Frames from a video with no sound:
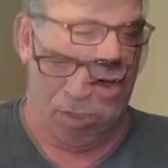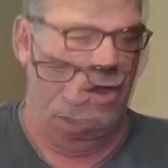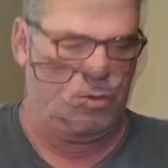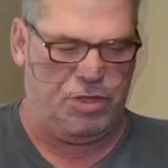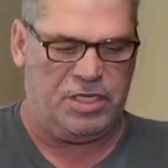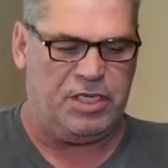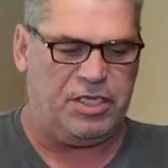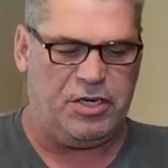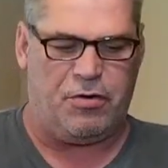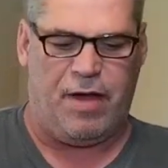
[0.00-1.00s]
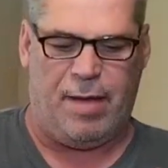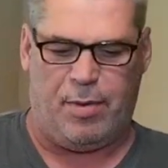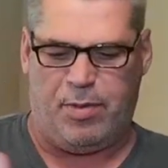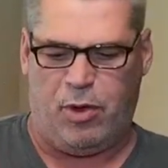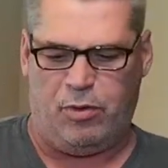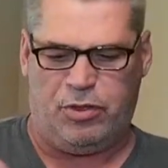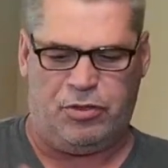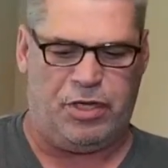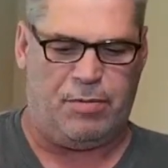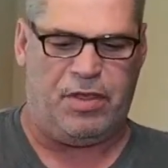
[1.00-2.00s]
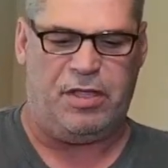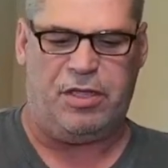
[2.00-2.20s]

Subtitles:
No, this is to grab a post or something.